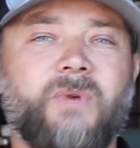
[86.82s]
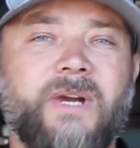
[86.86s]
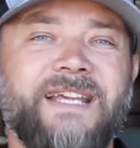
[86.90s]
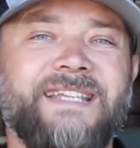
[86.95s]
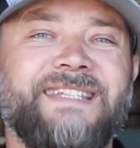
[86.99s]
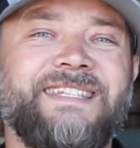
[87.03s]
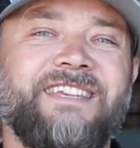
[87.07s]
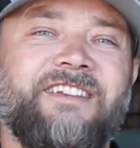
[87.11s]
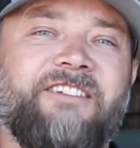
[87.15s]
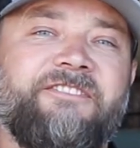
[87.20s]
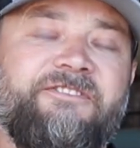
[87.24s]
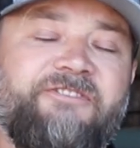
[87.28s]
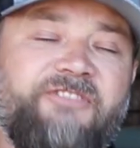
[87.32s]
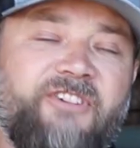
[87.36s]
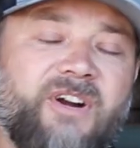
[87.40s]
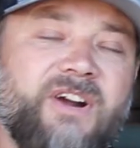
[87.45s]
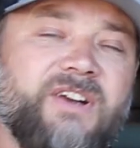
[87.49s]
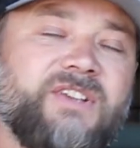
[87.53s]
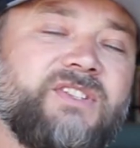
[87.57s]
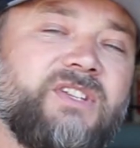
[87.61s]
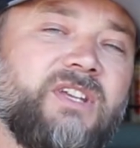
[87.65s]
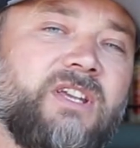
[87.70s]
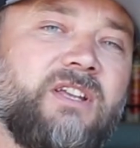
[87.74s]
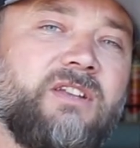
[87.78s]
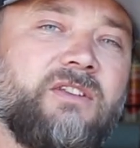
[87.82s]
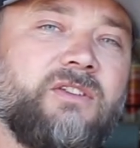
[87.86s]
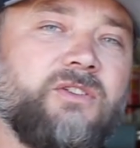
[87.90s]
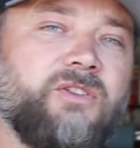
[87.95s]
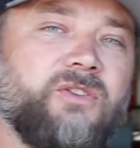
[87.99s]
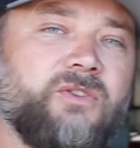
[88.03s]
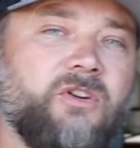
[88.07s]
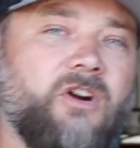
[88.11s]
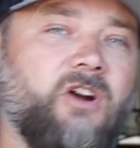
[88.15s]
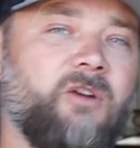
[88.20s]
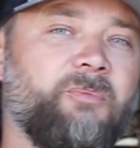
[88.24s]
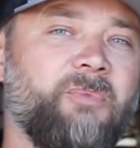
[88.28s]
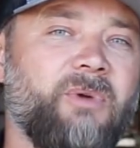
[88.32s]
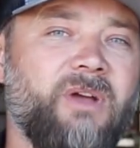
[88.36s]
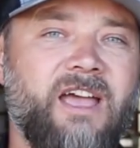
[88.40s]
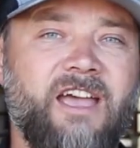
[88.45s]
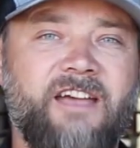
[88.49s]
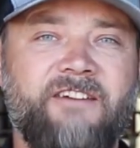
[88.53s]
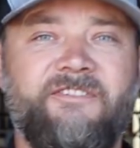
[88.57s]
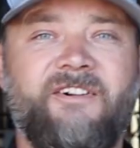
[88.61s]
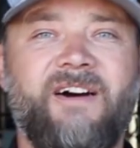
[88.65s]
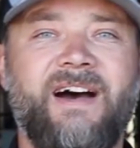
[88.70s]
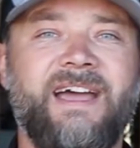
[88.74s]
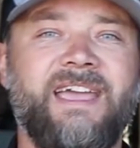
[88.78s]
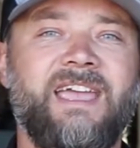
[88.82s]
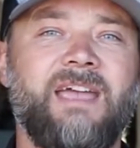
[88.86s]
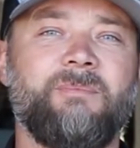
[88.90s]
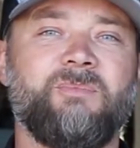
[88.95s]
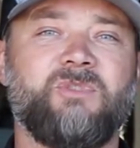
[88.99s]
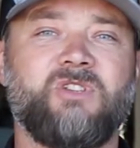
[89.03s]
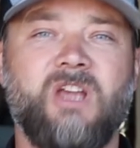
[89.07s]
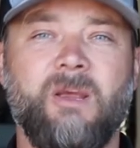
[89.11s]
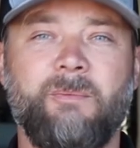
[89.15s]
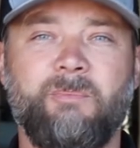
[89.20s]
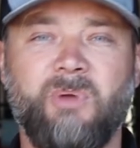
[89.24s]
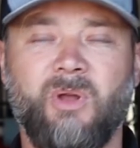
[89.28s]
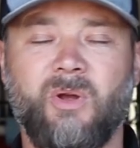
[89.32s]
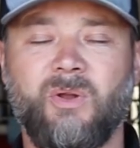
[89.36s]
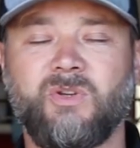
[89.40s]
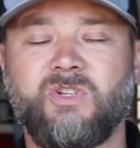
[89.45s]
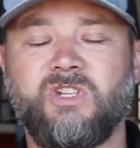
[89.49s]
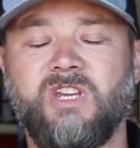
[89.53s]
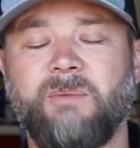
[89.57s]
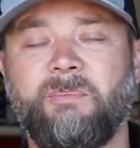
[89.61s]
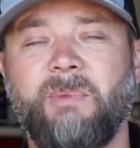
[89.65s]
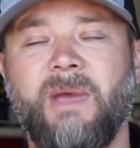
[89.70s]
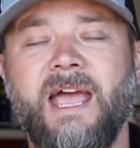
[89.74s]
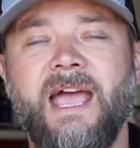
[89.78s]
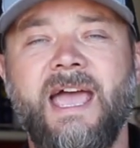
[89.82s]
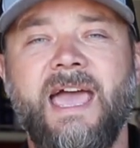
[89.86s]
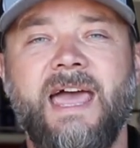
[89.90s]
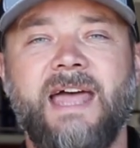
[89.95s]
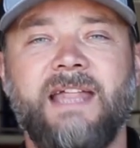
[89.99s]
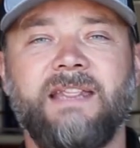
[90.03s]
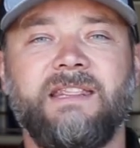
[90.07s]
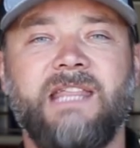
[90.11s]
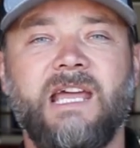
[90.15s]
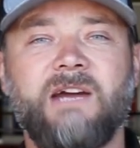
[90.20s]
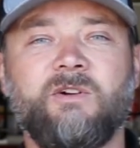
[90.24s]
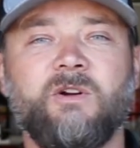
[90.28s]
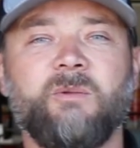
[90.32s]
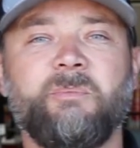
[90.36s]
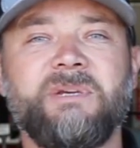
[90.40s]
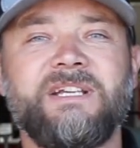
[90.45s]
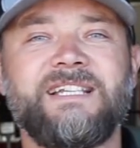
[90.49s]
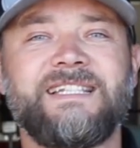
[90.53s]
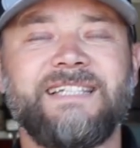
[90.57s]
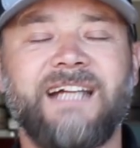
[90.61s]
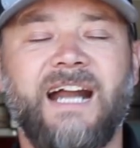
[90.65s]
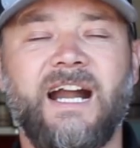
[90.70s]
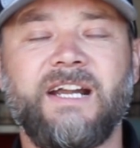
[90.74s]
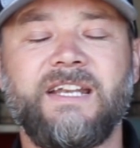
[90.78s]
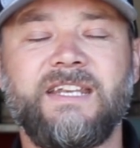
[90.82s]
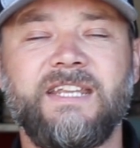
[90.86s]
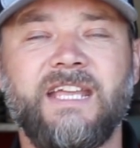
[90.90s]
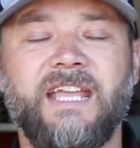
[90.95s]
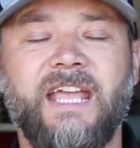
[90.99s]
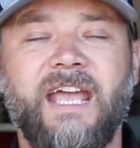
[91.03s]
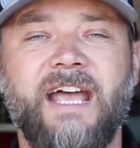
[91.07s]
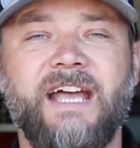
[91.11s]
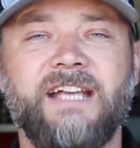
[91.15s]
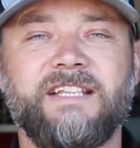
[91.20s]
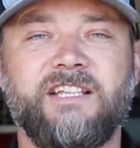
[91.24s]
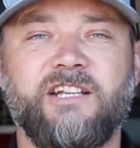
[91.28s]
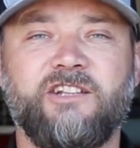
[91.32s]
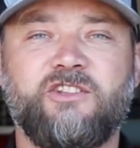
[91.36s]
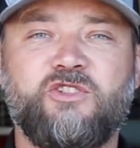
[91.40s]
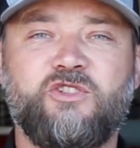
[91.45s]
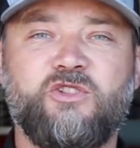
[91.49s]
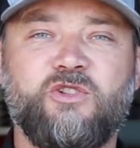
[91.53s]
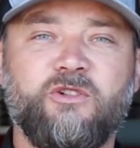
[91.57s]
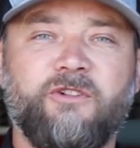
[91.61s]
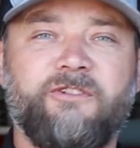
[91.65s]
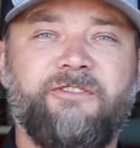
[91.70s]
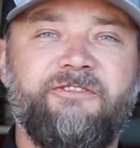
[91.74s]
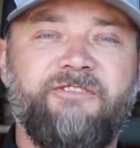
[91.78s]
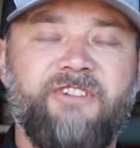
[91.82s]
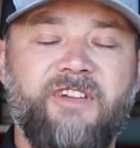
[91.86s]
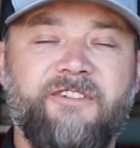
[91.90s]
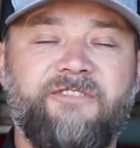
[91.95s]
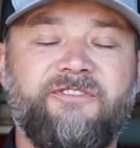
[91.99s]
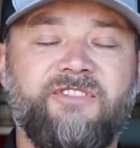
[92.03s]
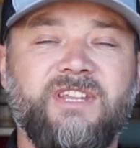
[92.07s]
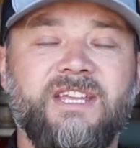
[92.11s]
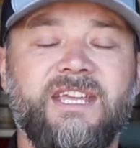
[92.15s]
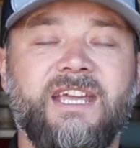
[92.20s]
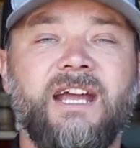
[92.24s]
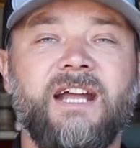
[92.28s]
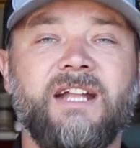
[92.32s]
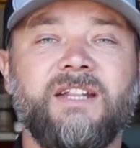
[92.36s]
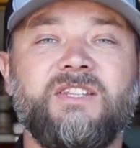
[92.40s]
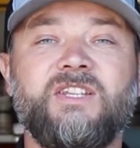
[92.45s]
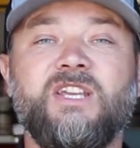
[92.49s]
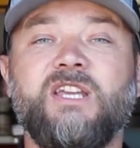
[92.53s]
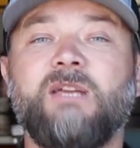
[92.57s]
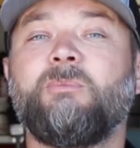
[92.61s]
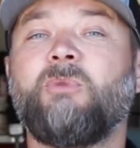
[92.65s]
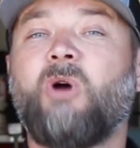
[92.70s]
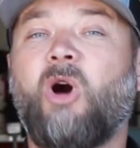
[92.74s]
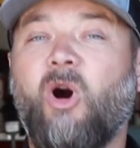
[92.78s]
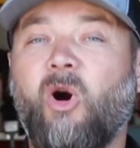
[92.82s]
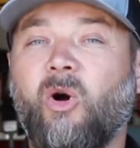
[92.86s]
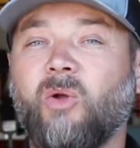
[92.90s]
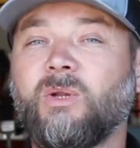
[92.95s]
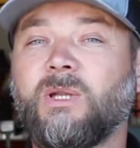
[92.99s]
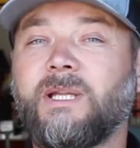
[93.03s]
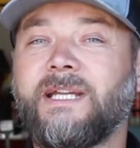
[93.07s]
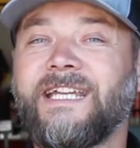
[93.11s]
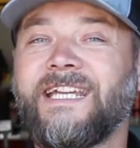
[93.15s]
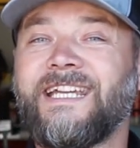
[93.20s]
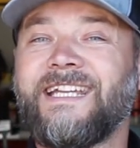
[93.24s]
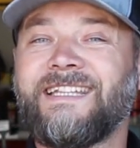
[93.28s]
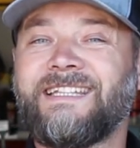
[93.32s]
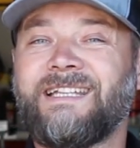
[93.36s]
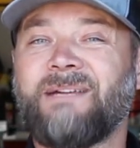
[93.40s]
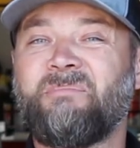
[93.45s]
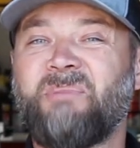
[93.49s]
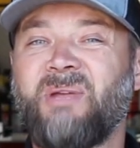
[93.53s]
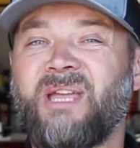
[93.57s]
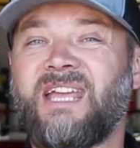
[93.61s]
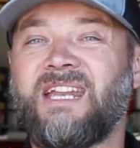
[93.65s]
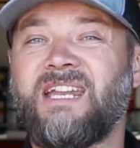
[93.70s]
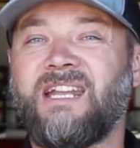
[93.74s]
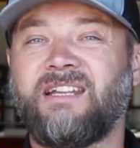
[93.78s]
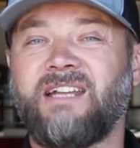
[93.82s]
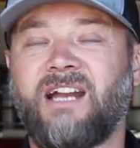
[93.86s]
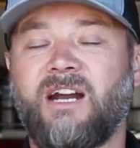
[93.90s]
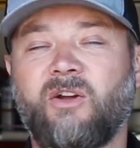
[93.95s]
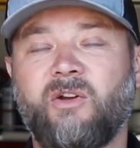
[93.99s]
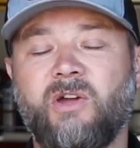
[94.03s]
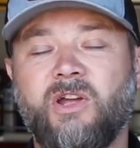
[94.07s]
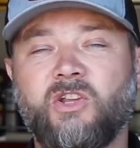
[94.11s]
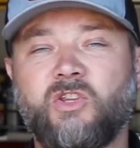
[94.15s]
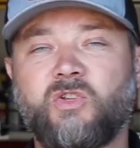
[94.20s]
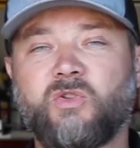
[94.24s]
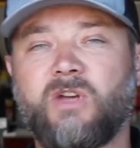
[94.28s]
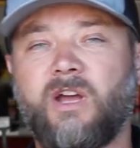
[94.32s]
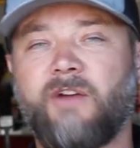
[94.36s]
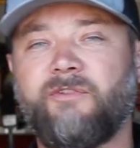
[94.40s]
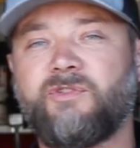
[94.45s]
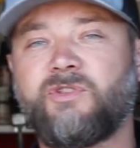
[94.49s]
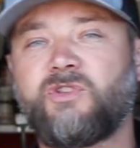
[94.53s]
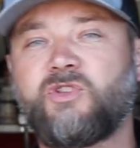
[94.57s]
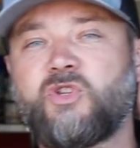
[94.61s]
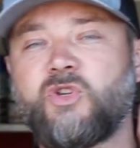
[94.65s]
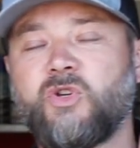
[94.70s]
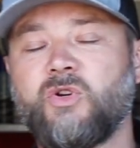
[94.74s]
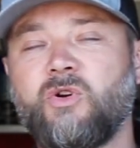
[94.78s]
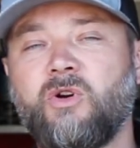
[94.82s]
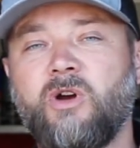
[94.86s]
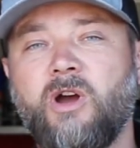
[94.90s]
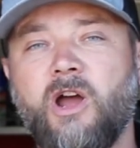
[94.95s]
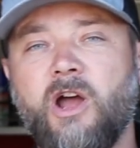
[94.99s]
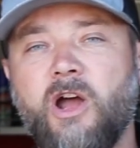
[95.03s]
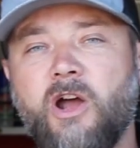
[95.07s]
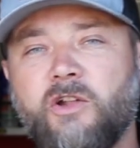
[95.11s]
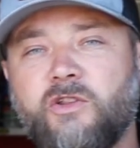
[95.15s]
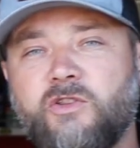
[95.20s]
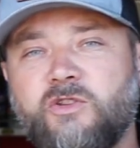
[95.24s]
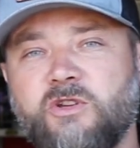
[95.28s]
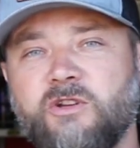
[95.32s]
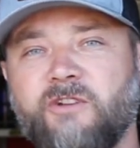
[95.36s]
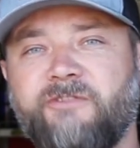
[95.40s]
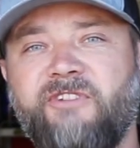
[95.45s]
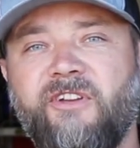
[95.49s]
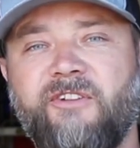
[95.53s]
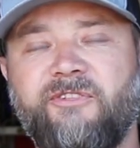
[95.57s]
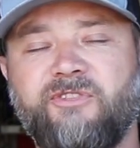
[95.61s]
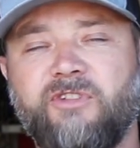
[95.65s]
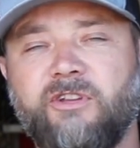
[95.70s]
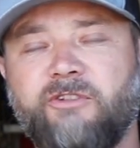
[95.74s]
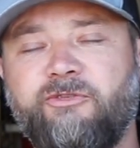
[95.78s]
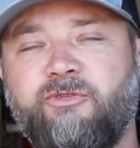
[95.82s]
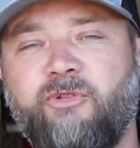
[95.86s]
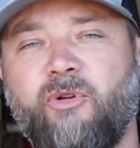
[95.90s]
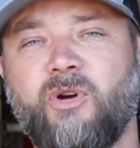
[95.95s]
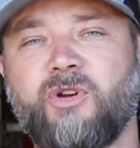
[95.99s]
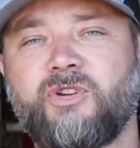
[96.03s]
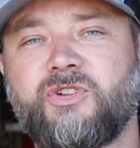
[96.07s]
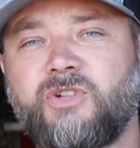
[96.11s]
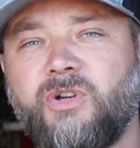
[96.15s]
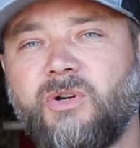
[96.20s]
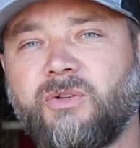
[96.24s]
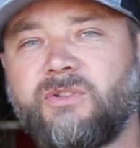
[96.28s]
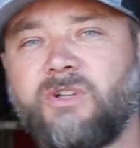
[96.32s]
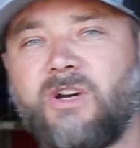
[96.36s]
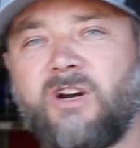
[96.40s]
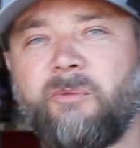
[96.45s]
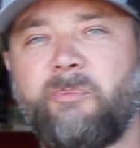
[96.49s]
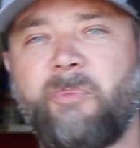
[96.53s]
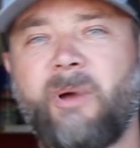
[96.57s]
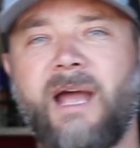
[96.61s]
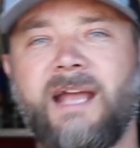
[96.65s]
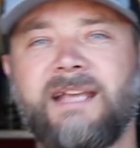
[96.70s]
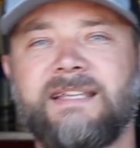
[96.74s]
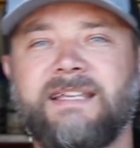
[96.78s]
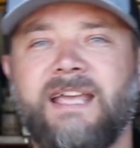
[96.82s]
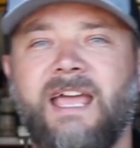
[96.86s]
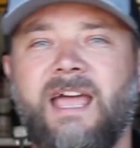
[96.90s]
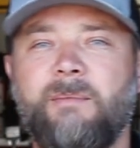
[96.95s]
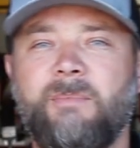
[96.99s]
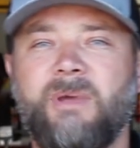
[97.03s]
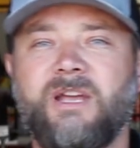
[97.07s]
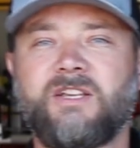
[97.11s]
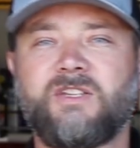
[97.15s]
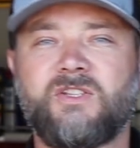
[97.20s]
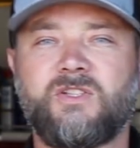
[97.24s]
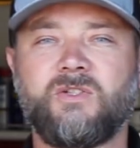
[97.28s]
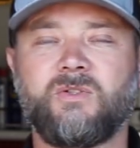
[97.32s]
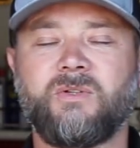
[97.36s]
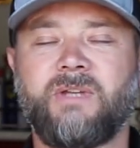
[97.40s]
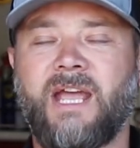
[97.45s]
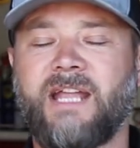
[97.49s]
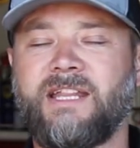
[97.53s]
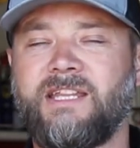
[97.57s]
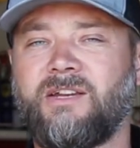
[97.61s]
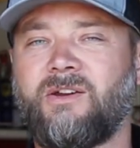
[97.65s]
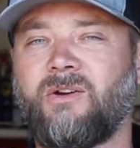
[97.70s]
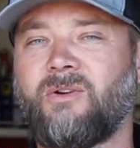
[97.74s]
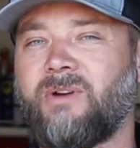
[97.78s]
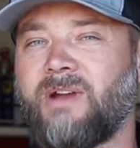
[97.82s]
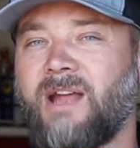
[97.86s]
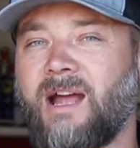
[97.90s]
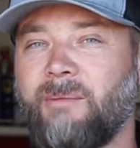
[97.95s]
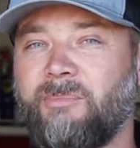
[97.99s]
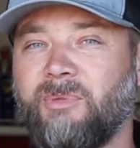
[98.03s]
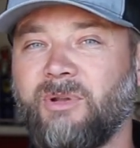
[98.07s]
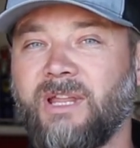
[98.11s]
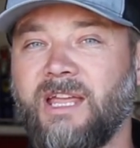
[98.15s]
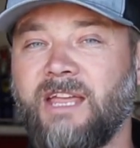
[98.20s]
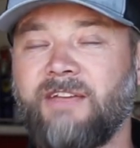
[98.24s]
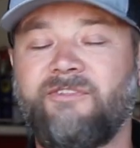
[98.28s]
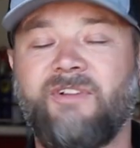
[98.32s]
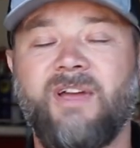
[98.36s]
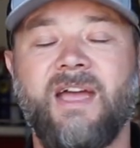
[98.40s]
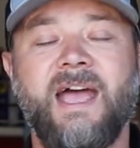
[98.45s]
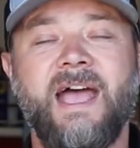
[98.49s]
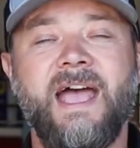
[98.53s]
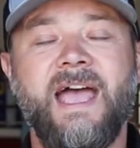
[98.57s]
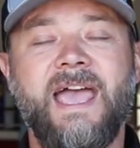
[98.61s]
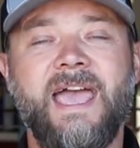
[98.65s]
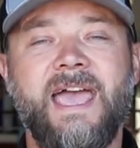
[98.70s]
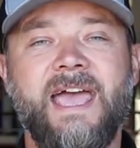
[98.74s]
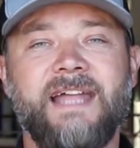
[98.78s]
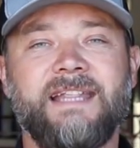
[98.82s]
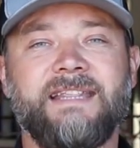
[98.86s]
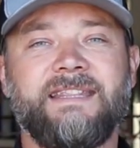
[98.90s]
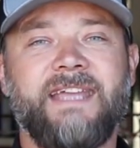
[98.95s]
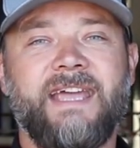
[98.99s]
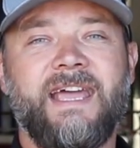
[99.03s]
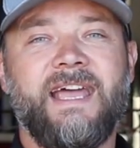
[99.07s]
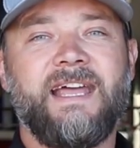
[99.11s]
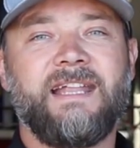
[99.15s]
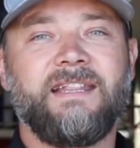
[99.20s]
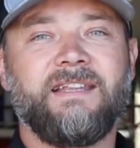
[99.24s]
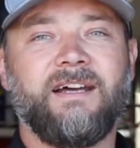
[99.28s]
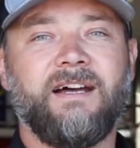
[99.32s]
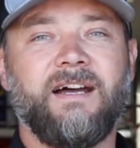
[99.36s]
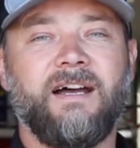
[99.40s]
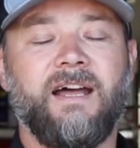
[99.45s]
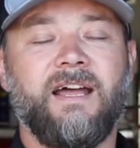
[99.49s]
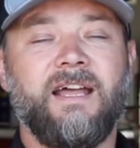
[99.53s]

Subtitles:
racing first in Europe, FIM Championship, and they will be starting as a 250 team only in the beginning. They are going to have two 250 four-stroke dirt bikes, MX2 category, I believe. And then